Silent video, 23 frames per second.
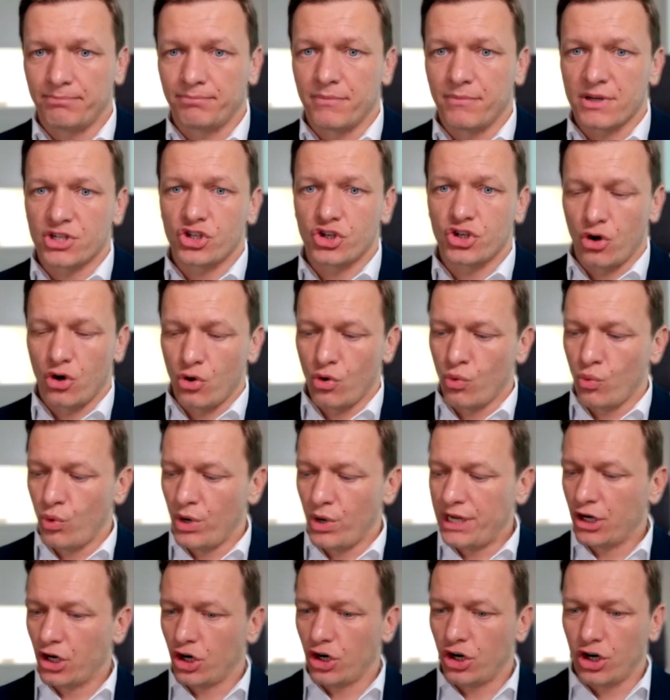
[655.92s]
So
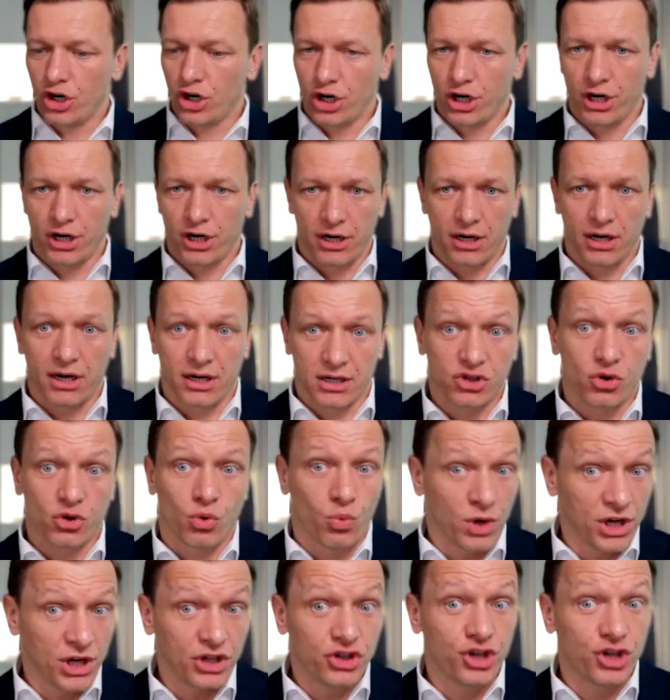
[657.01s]

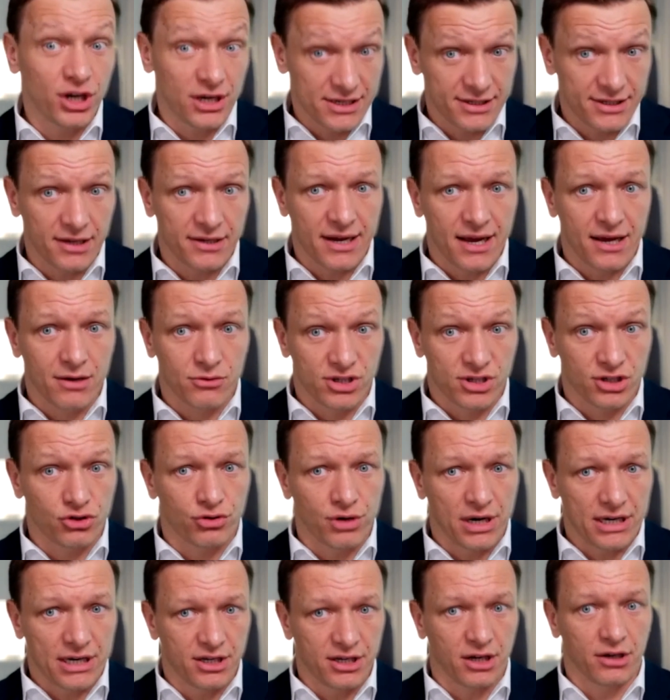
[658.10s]
we just announced a
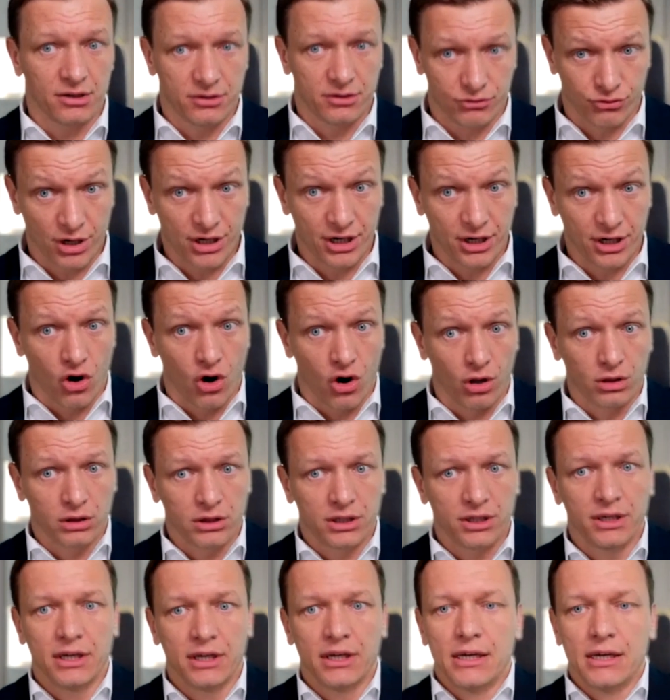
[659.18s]
trading halt.